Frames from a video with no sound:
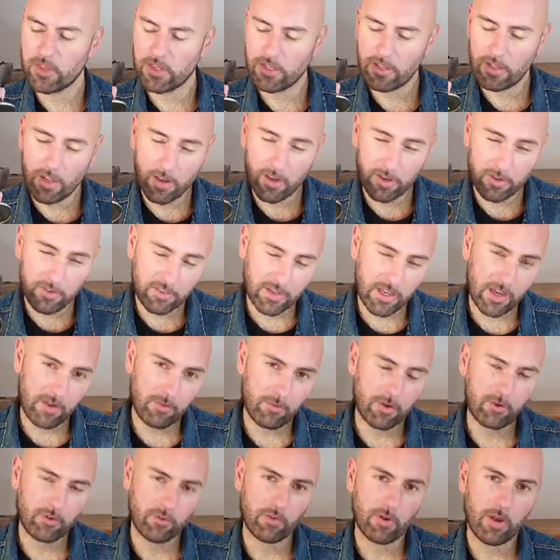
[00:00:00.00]
I say
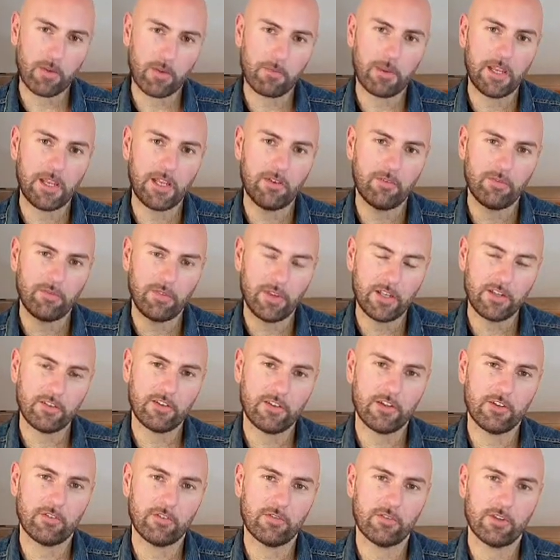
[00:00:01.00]
original, I mean
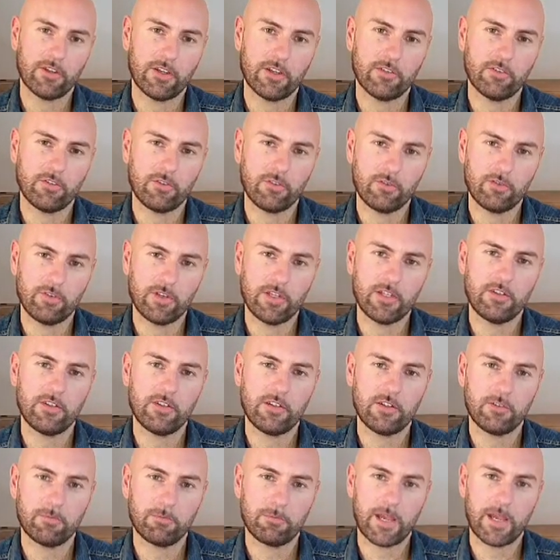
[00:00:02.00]
vintage versions,
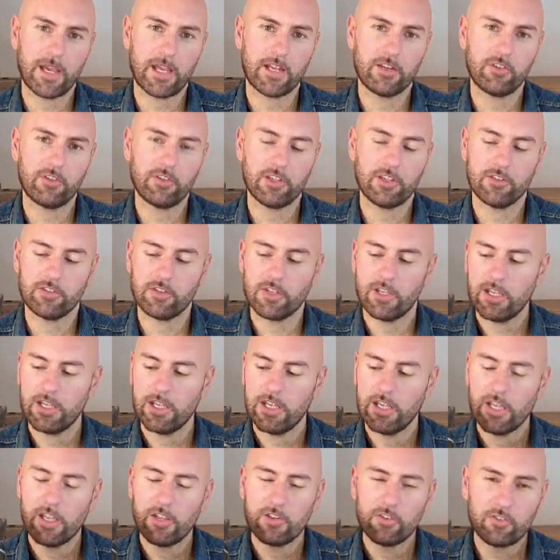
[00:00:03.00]
vintage batches.
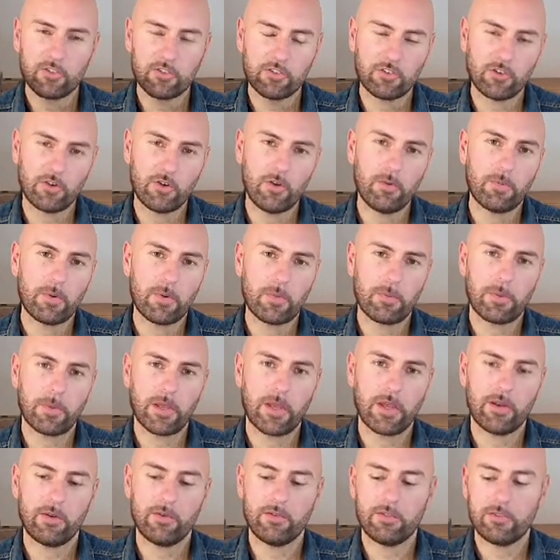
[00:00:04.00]
super
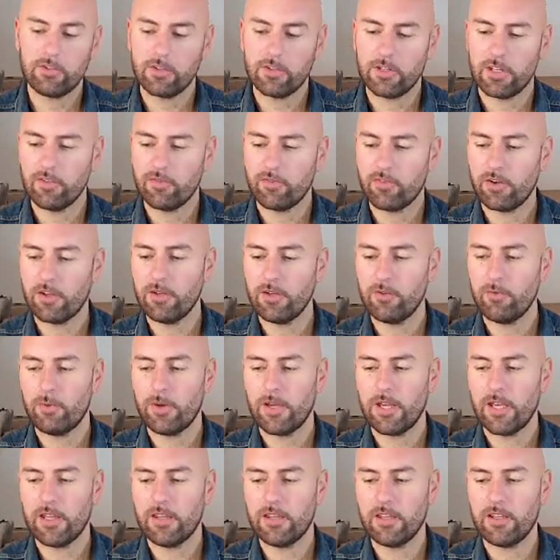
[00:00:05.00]
potent. If I
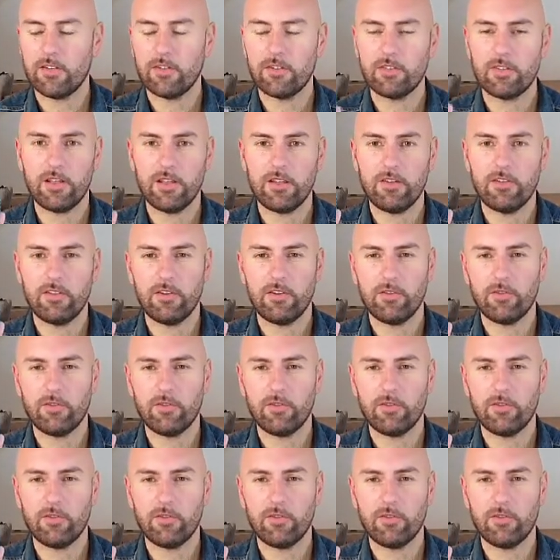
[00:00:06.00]
wear this, this is